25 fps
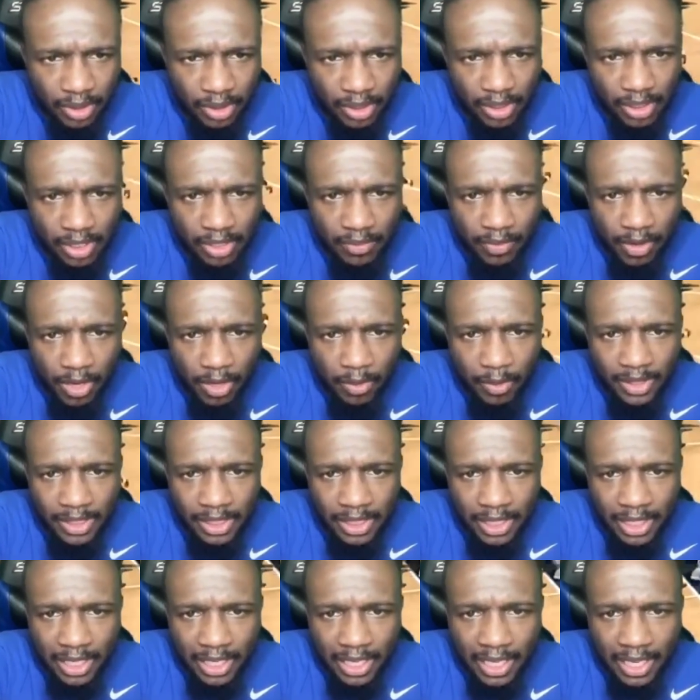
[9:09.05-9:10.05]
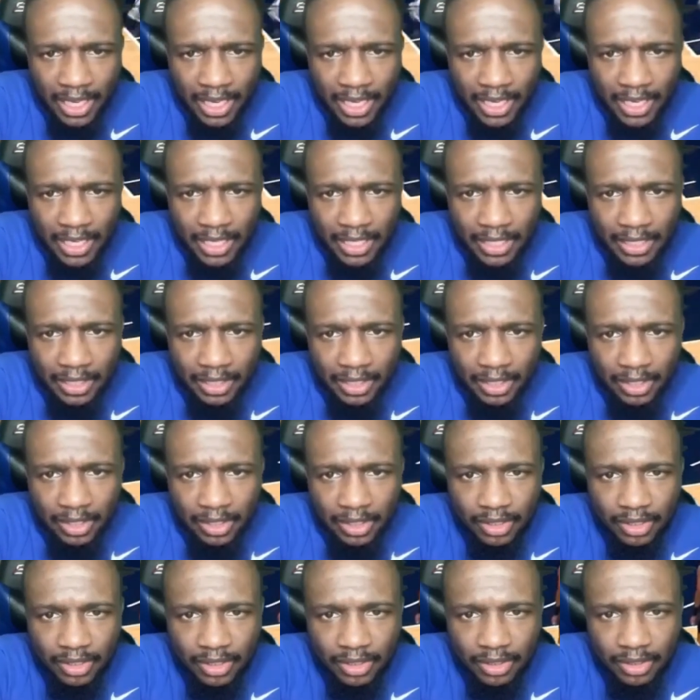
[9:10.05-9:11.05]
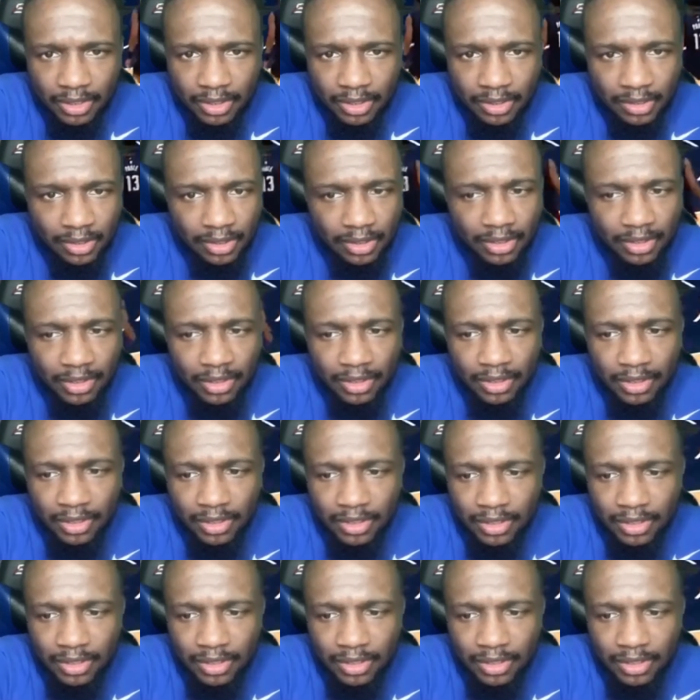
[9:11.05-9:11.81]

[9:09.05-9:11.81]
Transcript: Steph all the way to the lane. Woo.